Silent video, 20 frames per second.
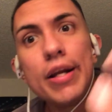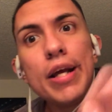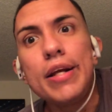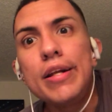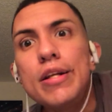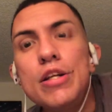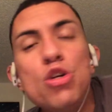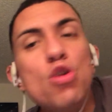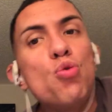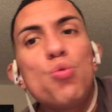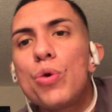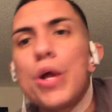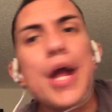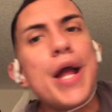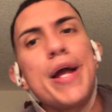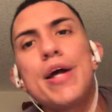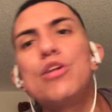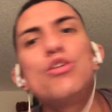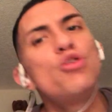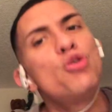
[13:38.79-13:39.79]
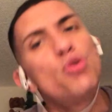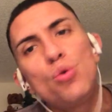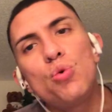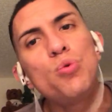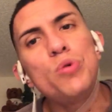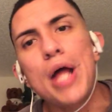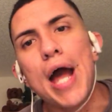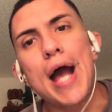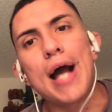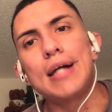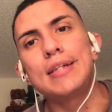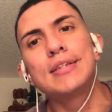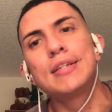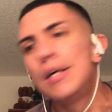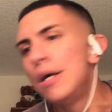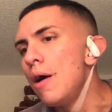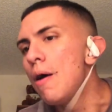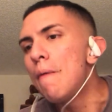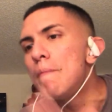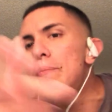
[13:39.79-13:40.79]
And you can't do that
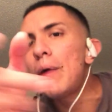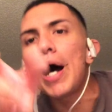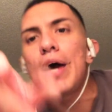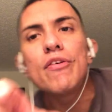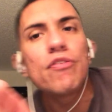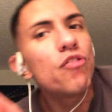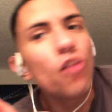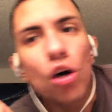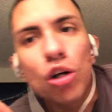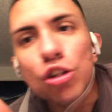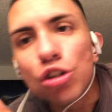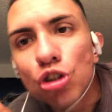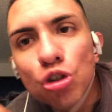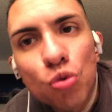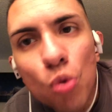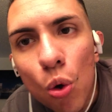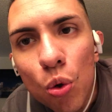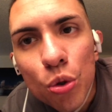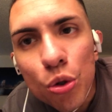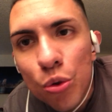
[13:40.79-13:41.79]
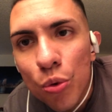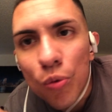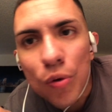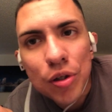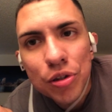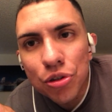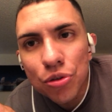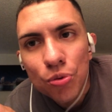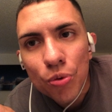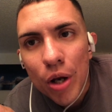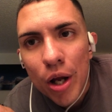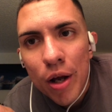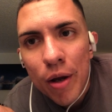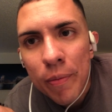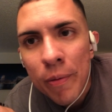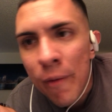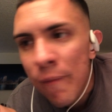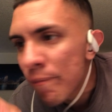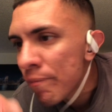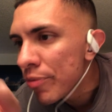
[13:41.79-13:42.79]
by fucking scrolling through Instagram